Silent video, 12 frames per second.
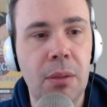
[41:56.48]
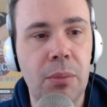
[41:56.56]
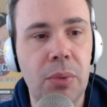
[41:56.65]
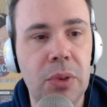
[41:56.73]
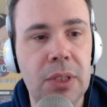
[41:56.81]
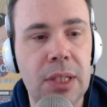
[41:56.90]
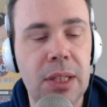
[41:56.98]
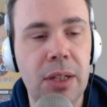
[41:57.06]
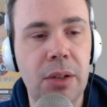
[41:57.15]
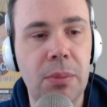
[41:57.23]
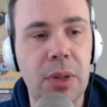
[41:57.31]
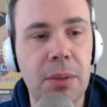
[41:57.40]

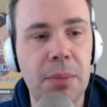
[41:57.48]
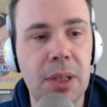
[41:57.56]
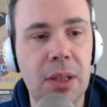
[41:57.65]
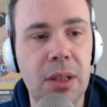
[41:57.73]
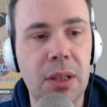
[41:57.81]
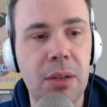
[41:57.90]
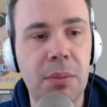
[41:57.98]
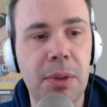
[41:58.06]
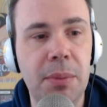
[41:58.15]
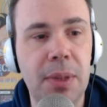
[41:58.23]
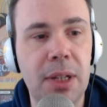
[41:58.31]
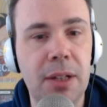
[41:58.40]
Borsalino might be a little
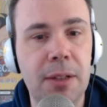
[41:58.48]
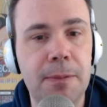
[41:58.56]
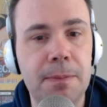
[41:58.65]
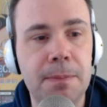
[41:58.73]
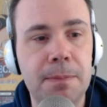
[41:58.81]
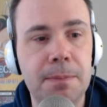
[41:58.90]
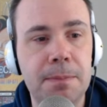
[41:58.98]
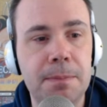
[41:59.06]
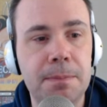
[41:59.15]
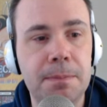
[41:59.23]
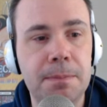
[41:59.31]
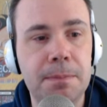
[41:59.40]
bit better.
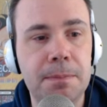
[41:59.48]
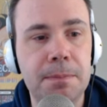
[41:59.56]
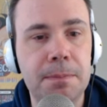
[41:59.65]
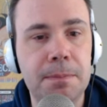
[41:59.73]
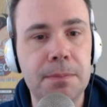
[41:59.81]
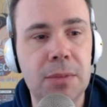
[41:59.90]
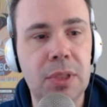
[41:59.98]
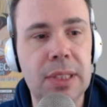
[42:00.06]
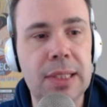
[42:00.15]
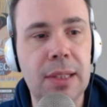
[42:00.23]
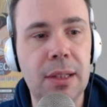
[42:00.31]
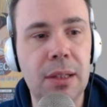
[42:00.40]

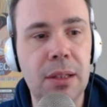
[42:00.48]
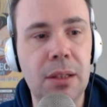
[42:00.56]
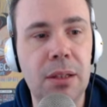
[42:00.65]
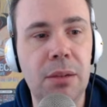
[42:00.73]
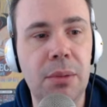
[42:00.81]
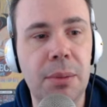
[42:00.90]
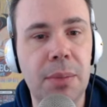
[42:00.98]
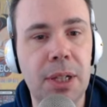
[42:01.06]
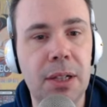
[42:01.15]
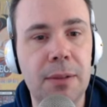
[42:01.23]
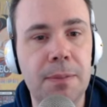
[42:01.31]
Just a little bit better.